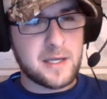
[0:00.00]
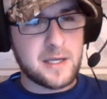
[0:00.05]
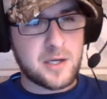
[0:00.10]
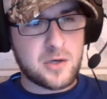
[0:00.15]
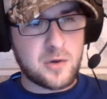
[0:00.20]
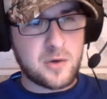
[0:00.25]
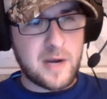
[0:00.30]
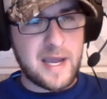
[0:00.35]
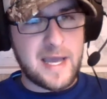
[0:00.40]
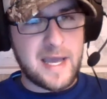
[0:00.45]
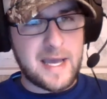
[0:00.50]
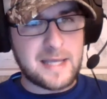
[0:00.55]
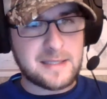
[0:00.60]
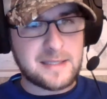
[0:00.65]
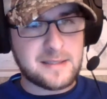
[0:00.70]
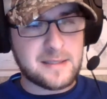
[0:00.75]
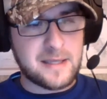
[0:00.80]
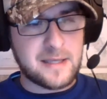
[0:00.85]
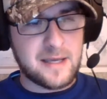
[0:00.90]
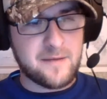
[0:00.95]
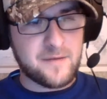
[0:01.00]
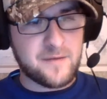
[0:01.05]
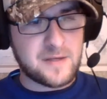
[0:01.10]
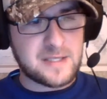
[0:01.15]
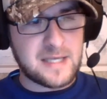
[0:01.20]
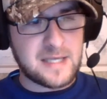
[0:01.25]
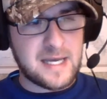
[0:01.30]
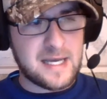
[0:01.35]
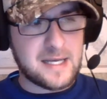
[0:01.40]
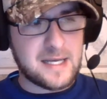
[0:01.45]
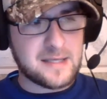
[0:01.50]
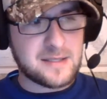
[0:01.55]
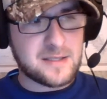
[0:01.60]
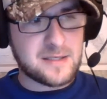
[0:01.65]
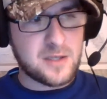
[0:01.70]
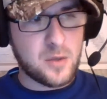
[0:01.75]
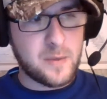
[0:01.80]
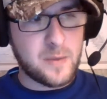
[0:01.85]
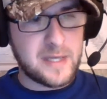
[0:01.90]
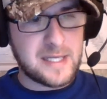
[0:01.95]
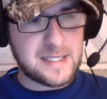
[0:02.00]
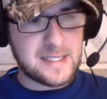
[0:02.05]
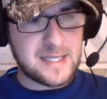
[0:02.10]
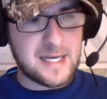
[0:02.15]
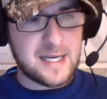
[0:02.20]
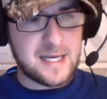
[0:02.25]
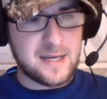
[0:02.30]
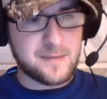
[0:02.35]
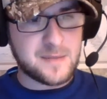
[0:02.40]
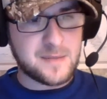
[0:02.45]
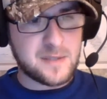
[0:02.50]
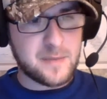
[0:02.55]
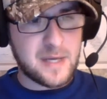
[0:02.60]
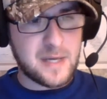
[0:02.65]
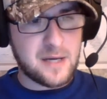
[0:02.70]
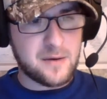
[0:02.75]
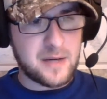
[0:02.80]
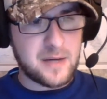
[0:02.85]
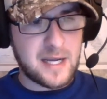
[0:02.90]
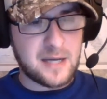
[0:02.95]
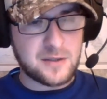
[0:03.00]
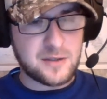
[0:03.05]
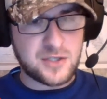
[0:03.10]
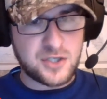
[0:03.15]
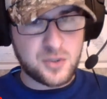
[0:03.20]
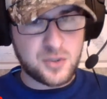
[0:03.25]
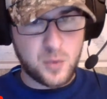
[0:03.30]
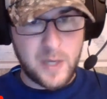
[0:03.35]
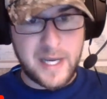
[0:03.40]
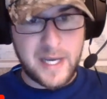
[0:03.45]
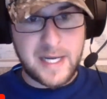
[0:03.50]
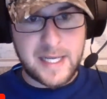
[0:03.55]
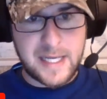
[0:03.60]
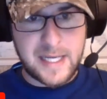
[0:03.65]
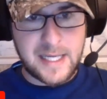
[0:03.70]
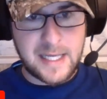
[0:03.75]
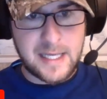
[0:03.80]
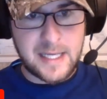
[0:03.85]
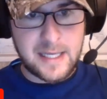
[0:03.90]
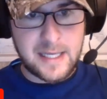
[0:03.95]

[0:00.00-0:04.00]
Kratz emphasized so many times about how sweaty